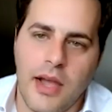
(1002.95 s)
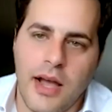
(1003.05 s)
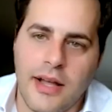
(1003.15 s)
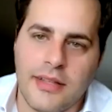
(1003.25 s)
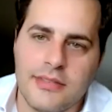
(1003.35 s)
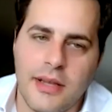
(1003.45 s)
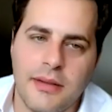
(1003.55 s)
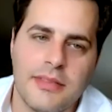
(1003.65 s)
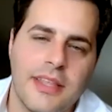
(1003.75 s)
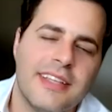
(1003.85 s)
And uh,
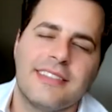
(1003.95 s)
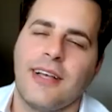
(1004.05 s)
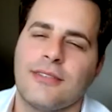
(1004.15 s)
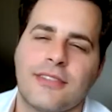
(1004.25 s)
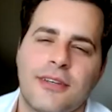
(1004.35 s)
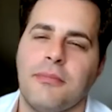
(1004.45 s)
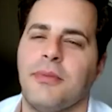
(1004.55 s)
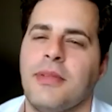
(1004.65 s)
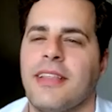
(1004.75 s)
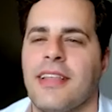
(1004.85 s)
this sounds
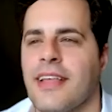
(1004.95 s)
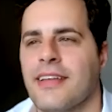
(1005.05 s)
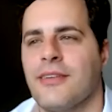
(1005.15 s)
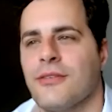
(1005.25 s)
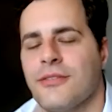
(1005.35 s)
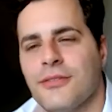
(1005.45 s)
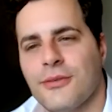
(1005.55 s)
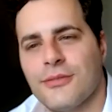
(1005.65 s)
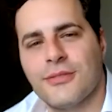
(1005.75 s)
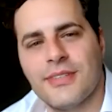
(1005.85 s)
completely like those
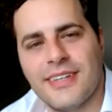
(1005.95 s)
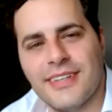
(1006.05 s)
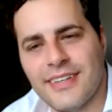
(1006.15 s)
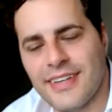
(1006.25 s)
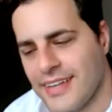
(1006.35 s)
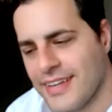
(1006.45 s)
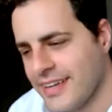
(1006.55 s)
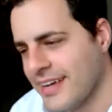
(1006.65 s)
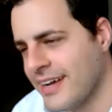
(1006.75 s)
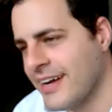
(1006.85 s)
those
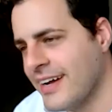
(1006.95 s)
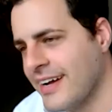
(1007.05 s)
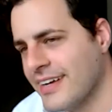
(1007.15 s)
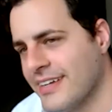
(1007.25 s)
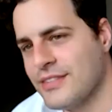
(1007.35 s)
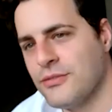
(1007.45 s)
uh, uh,